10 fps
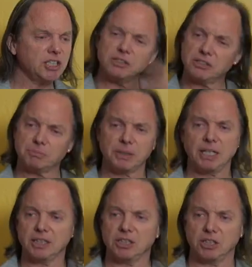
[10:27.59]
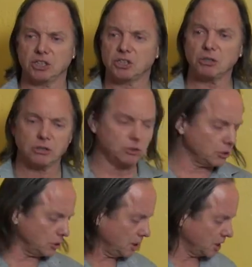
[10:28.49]
your pronunciation is so
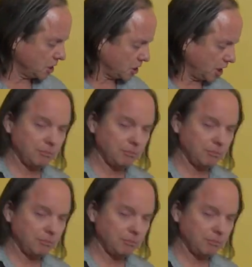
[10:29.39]
cool. Sha